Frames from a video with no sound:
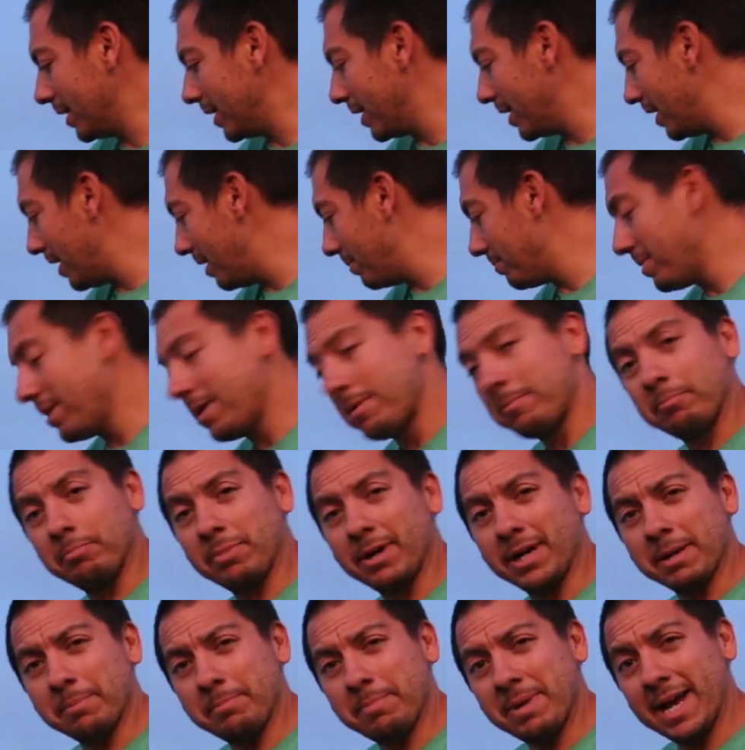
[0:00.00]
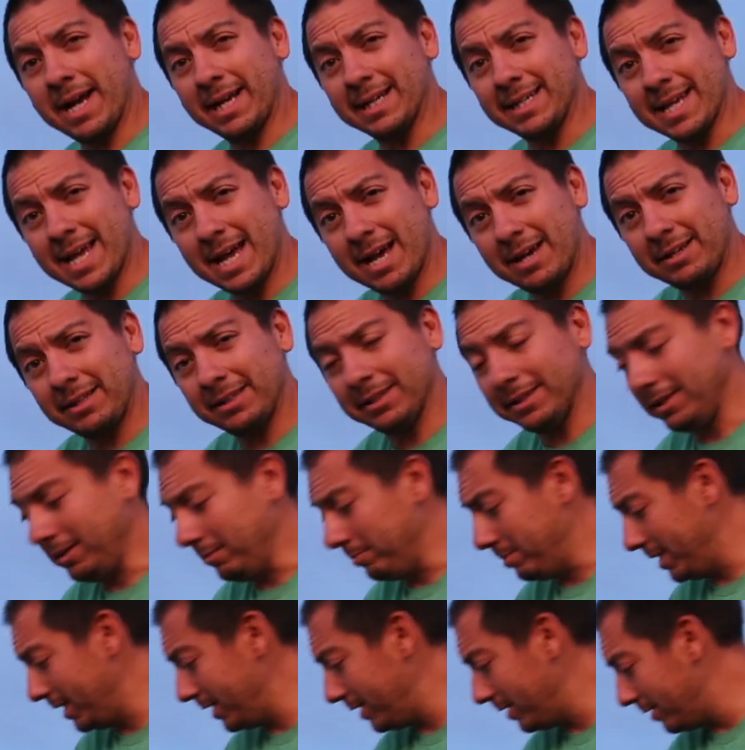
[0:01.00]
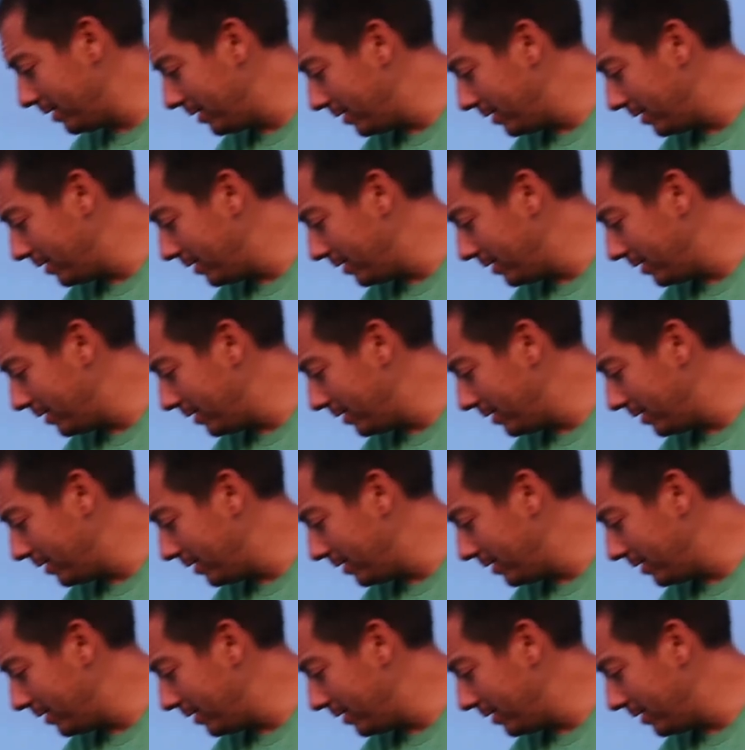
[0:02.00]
come bring it back down a little bit